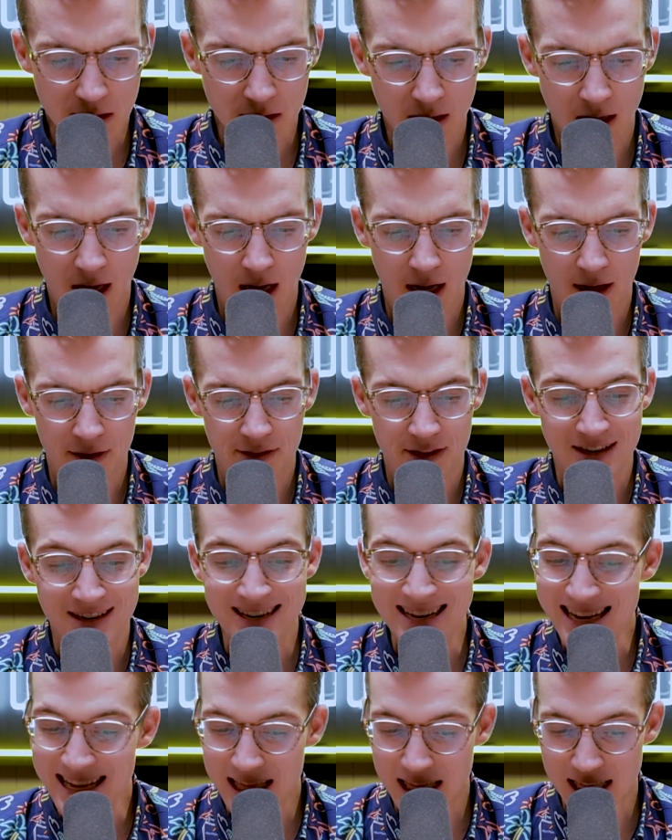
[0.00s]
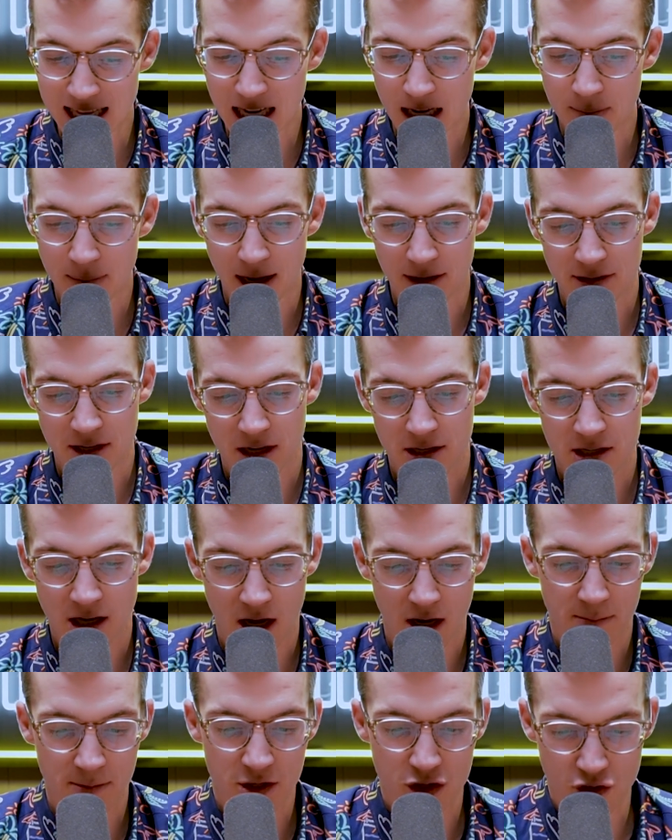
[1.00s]
The neat thing about the
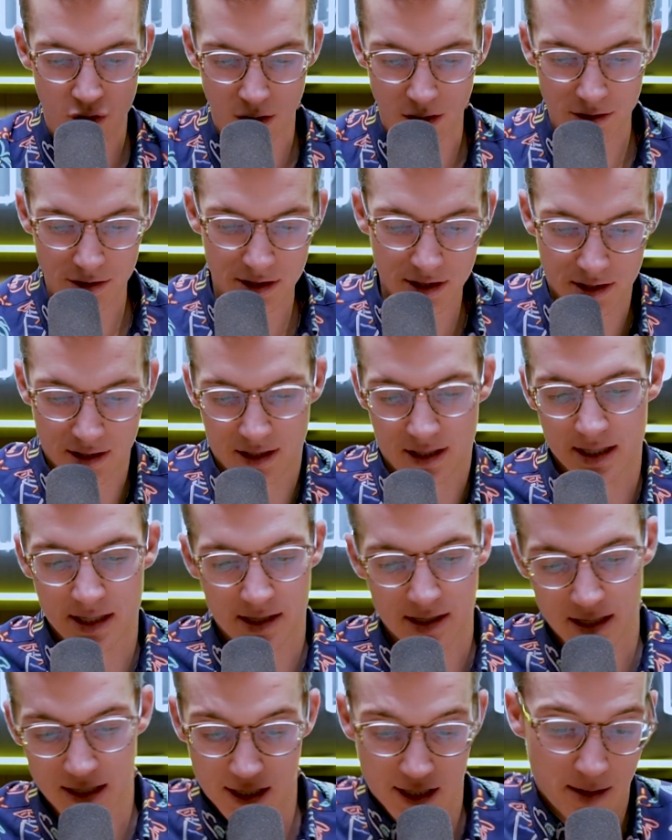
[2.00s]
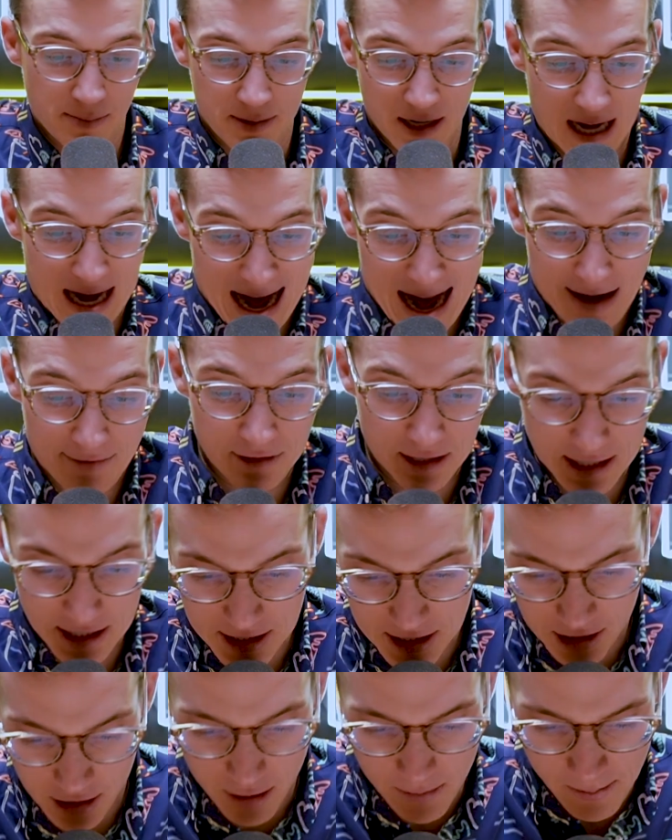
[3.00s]
autonomous drills, this is something I haven't
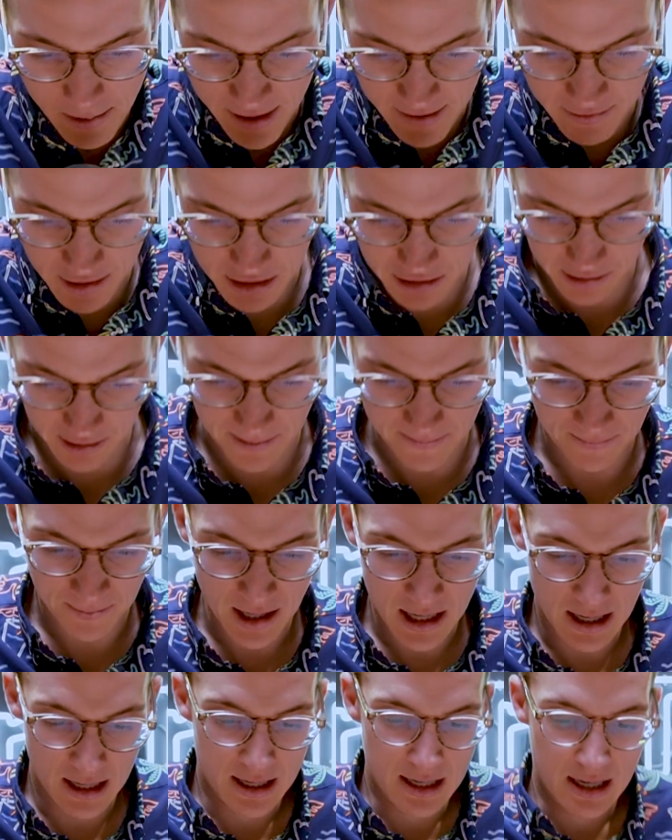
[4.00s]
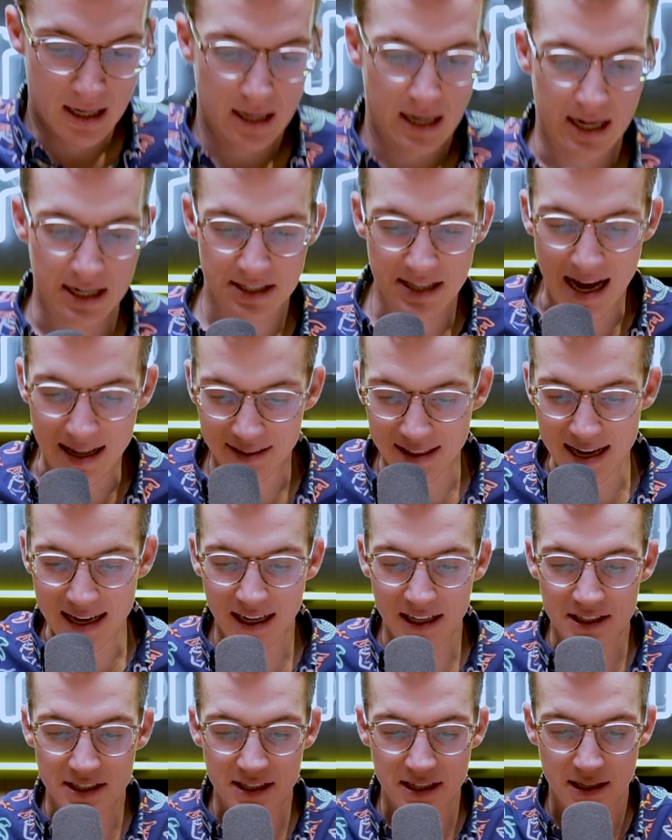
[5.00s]
considered previously, is that they
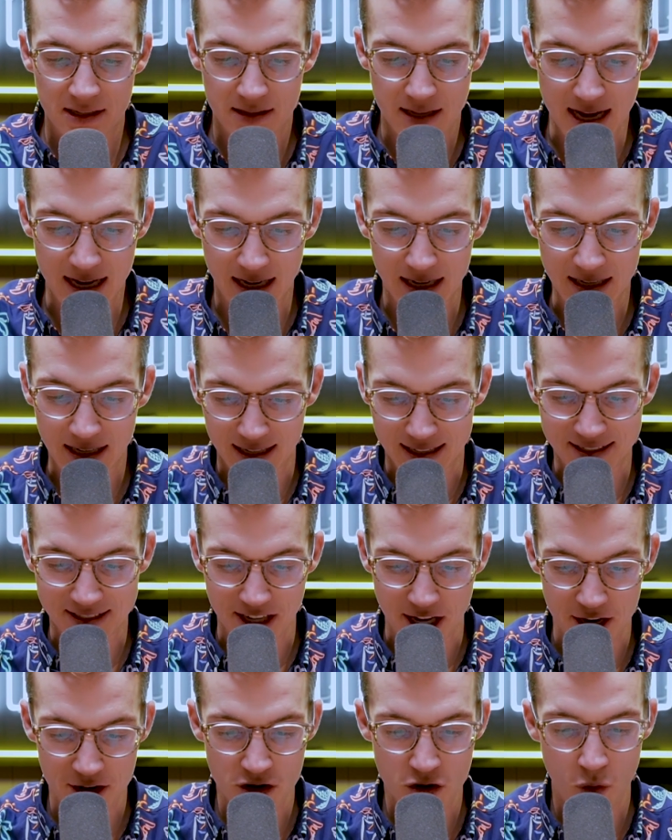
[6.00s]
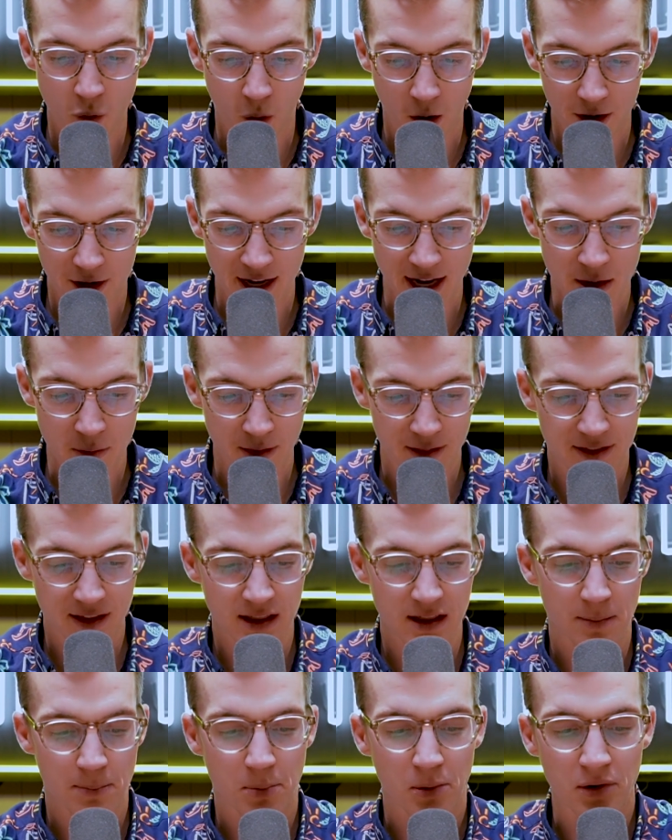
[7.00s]
can continue working
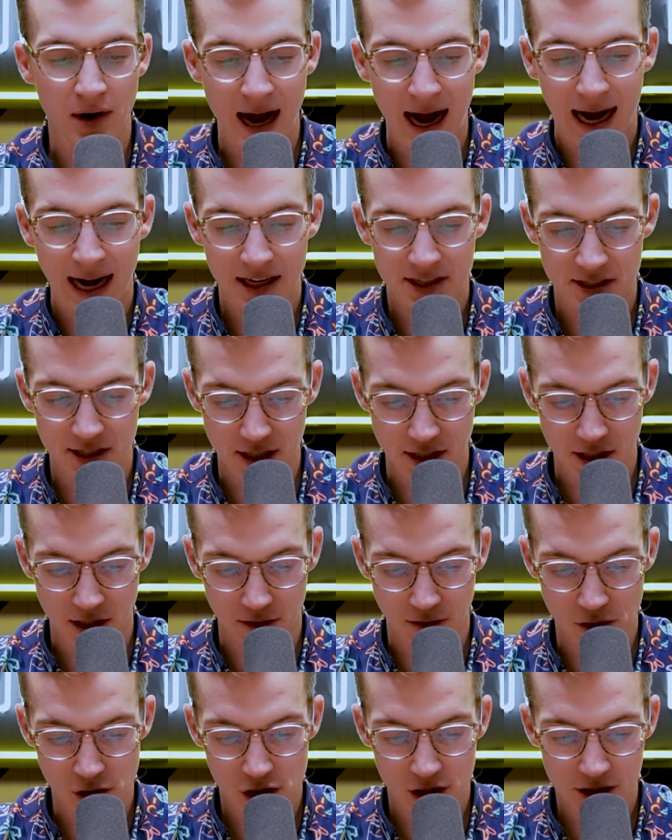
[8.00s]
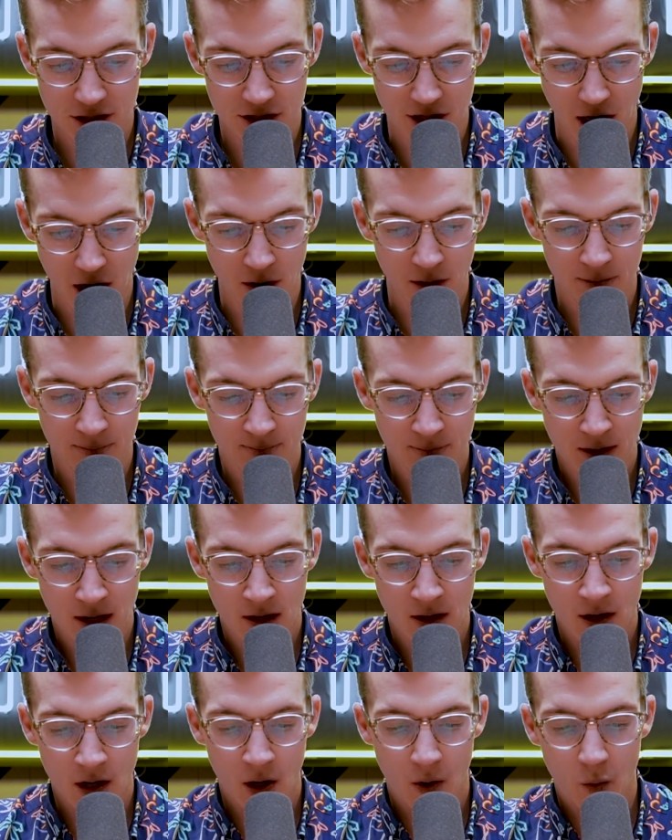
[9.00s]
within the blast exclusion zone
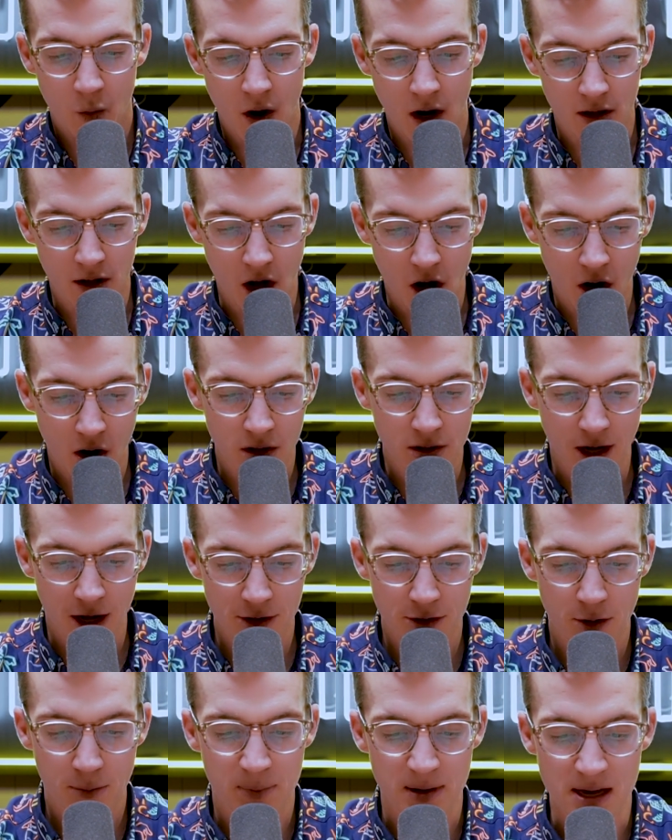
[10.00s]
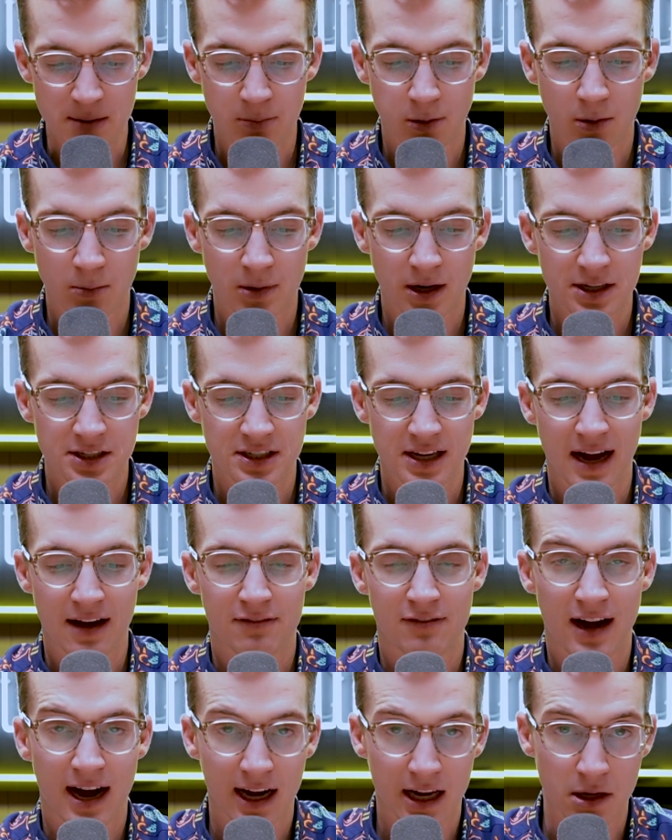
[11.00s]
while all other people must
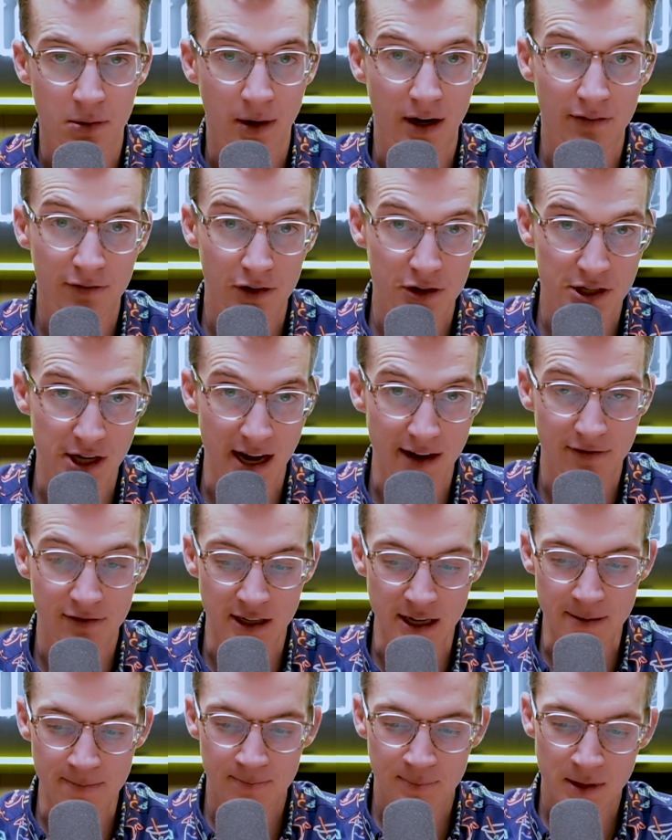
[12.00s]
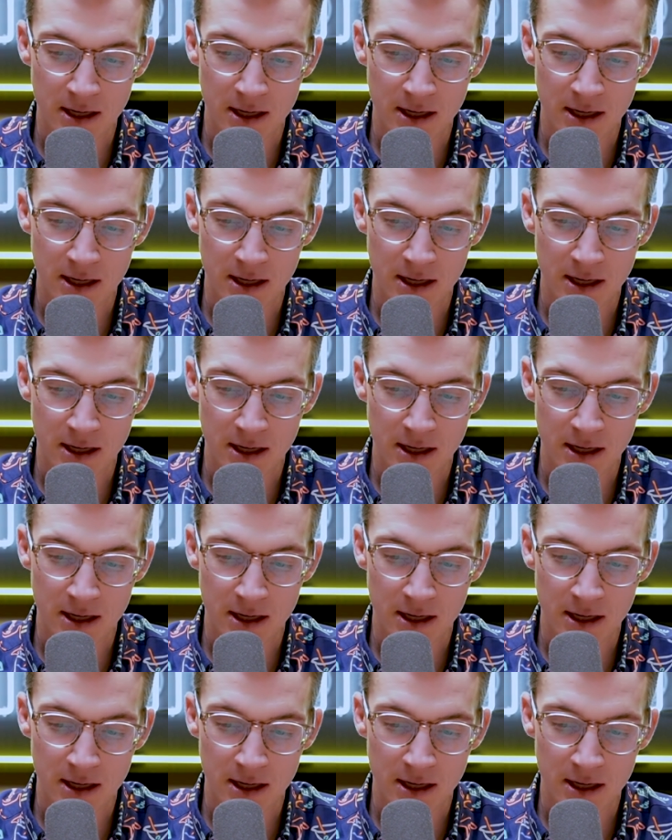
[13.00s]
evacuate for safety.